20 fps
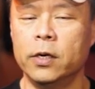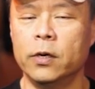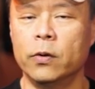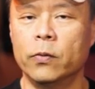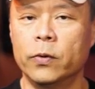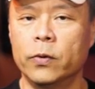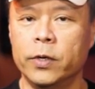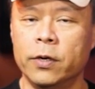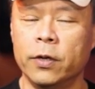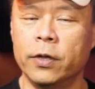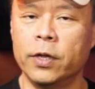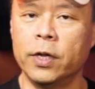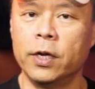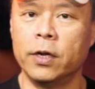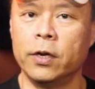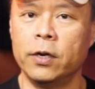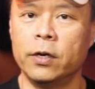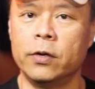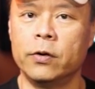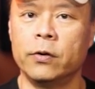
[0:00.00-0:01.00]
you know, what you're
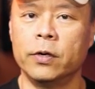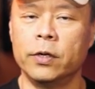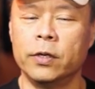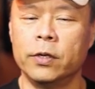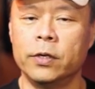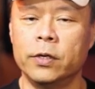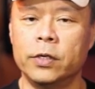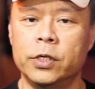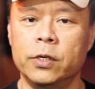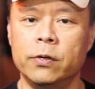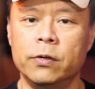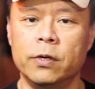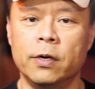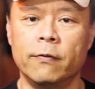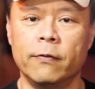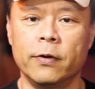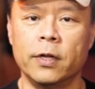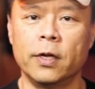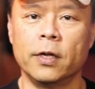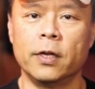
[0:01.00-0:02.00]
thinking during the shoot and
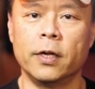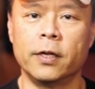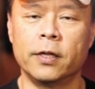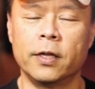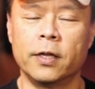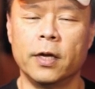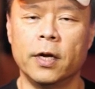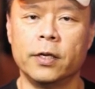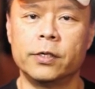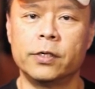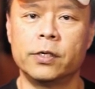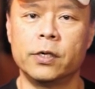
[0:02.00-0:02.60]
everything like that.